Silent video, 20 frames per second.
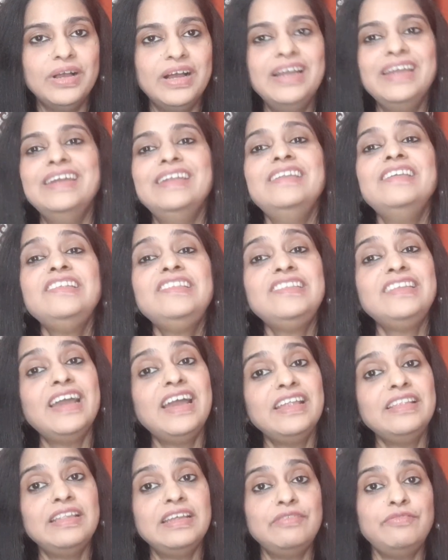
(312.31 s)
I
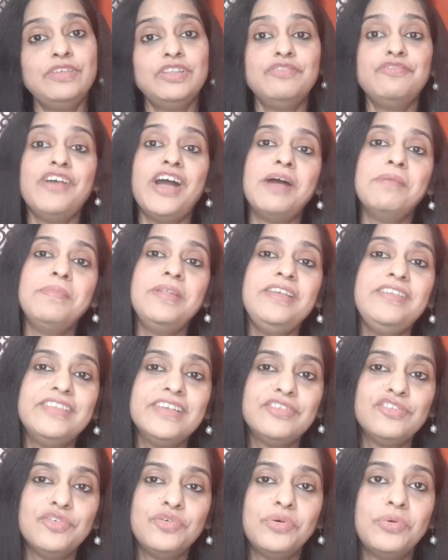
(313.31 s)
understand that with families
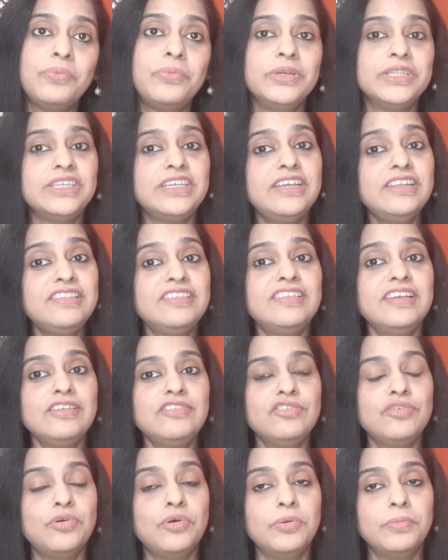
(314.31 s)
at home, with kids
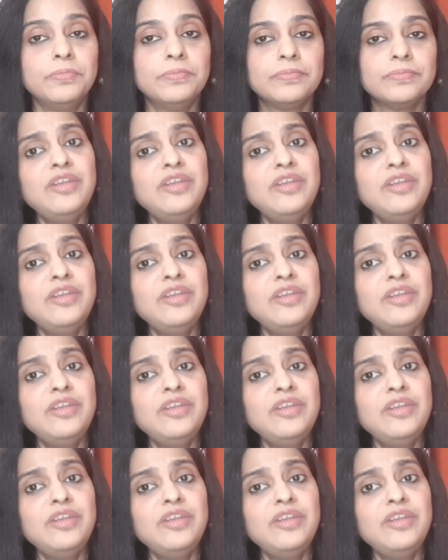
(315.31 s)
at home,